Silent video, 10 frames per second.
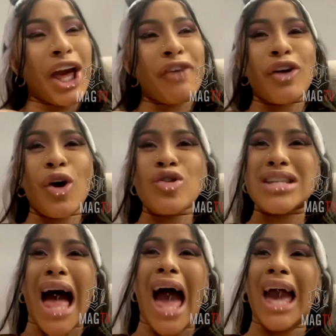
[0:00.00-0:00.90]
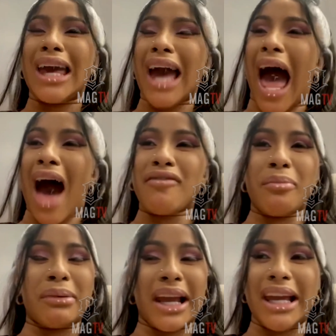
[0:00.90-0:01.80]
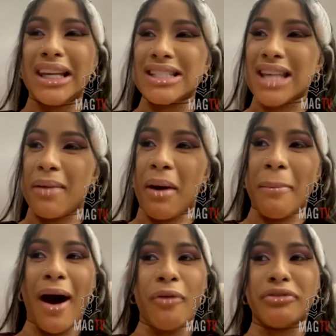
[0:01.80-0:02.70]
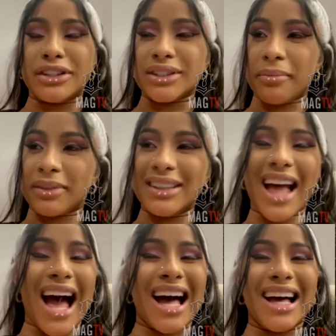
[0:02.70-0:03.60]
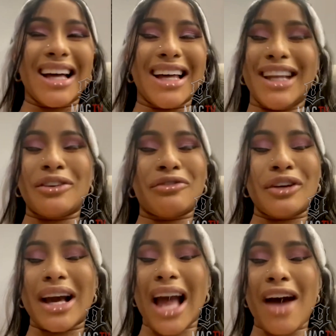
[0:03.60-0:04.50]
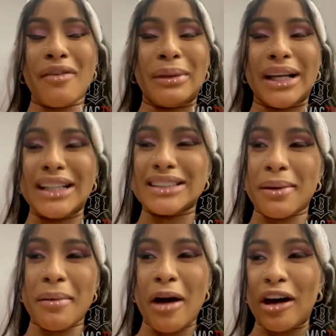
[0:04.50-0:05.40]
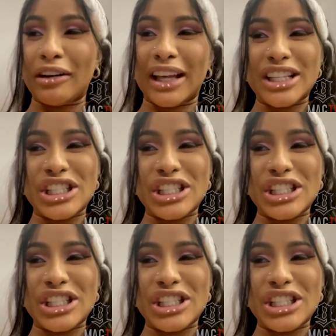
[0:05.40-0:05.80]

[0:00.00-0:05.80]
it feels like I have a blade inside my mouth or something. Nah, I don't feel like I have a blade inside my mouth.